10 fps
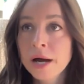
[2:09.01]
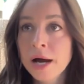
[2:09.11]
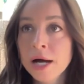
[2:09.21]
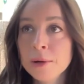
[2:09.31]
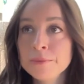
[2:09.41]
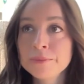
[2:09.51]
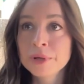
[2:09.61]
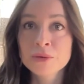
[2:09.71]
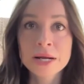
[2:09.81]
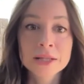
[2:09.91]

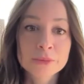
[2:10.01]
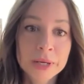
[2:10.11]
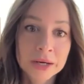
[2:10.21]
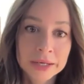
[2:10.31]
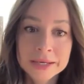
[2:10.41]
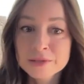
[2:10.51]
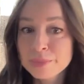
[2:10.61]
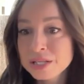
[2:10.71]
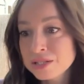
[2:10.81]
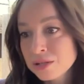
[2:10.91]
irregular periods,
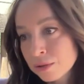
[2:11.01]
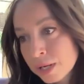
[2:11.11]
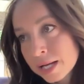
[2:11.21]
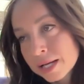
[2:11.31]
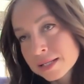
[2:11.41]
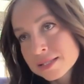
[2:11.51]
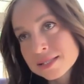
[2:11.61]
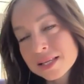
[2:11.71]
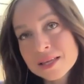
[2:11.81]
PCOS.